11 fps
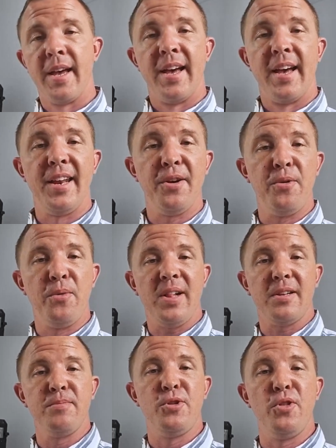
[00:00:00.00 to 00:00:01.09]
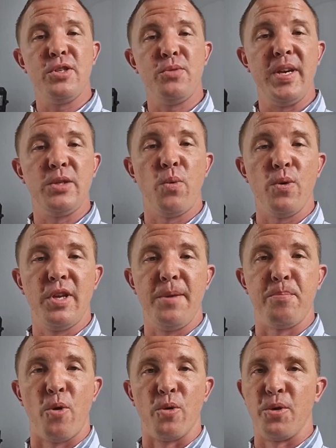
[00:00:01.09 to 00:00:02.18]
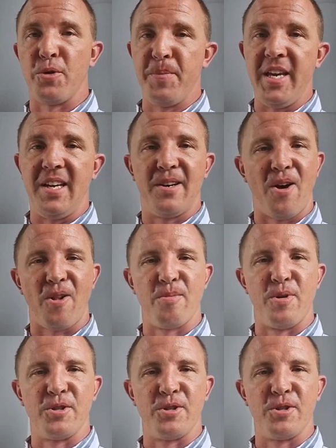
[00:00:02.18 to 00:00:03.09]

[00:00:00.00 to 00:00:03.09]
Hello and welcome to this week's Water Report with me, Carel.